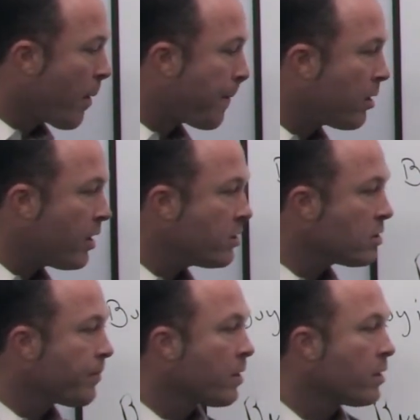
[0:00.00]

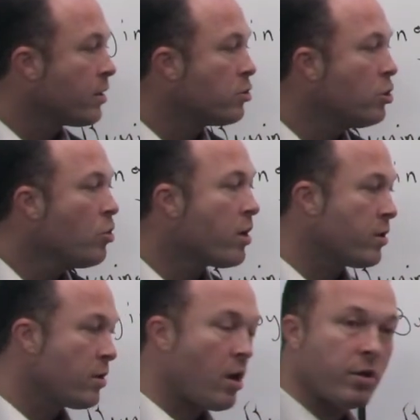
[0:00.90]
plus the
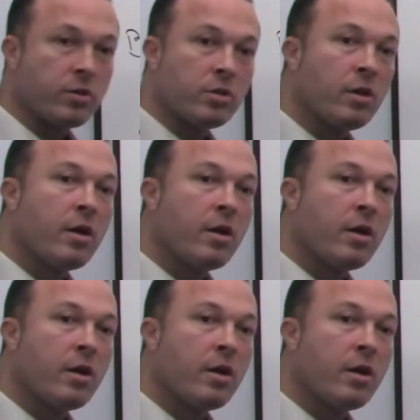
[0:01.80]
$200